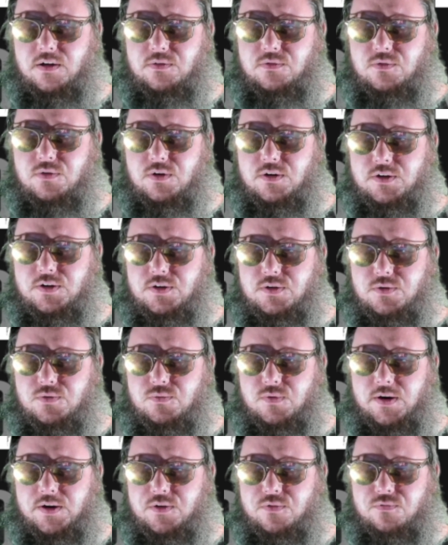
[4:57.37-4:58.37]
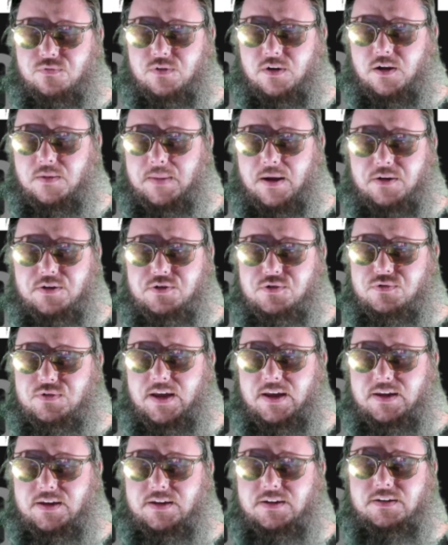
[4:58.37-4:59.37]
Who are you? Where are you from? How did you get
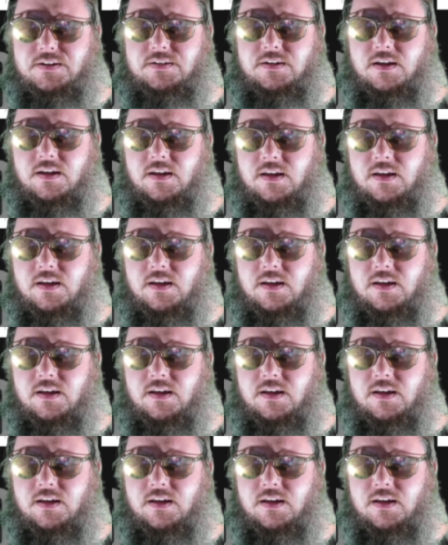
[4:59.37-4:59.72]
here?